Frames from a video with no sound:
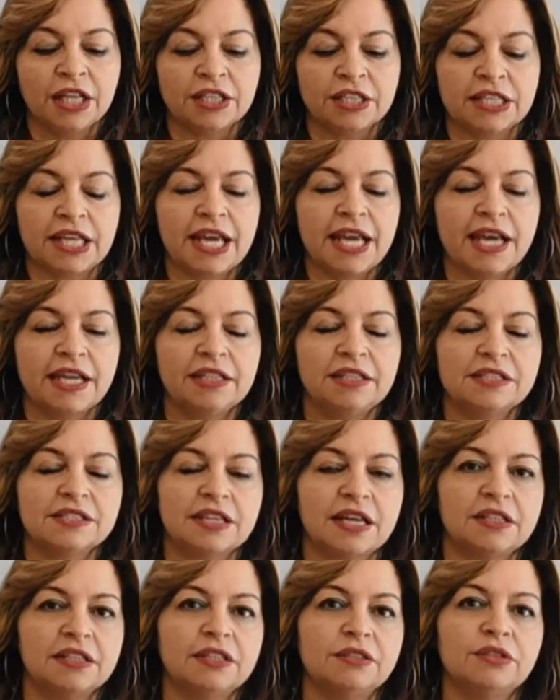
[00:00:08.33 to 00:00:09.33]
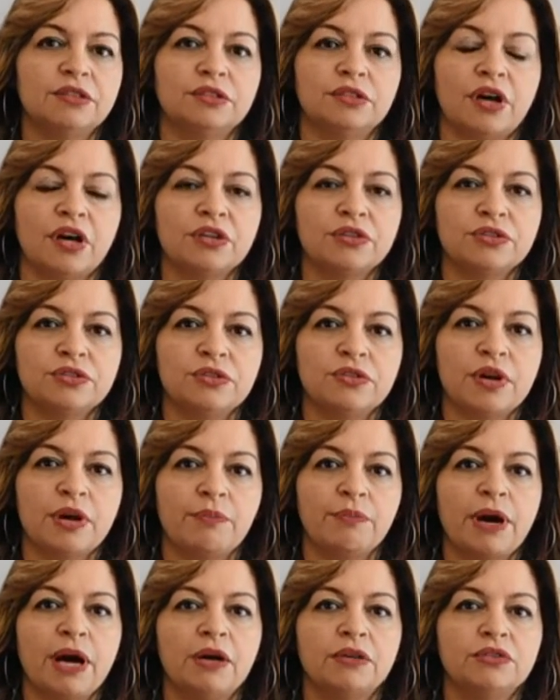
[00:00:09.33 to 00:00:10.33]
Today I decided to talk to
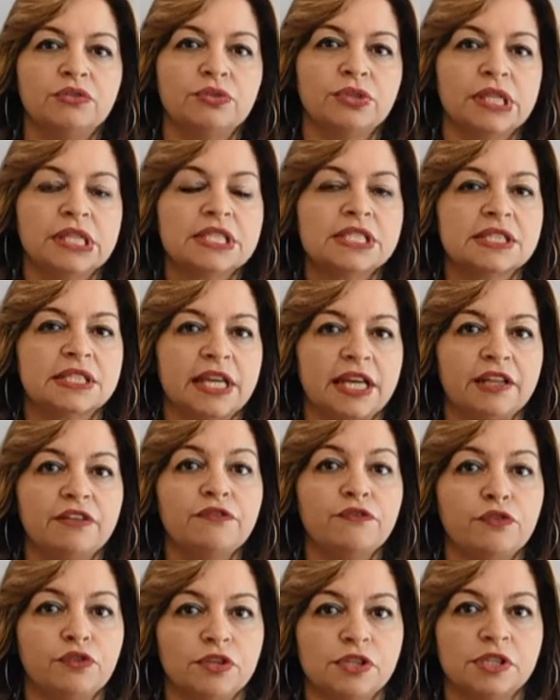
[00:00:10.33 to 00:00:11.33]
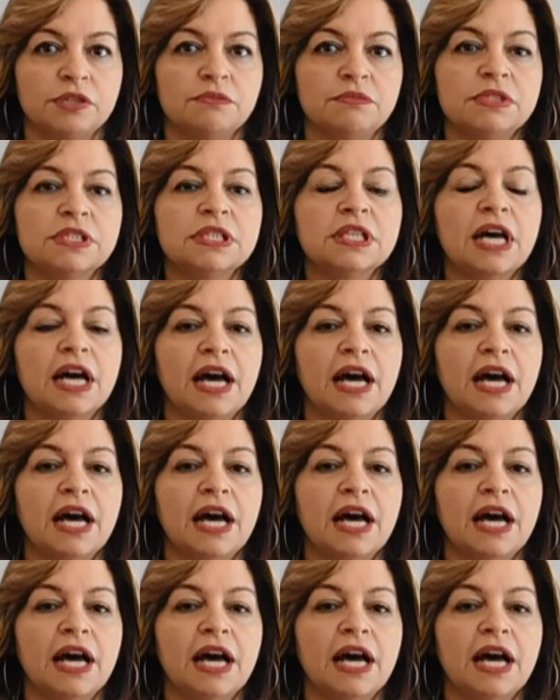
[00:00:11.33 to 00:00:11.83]
you about real estate forms.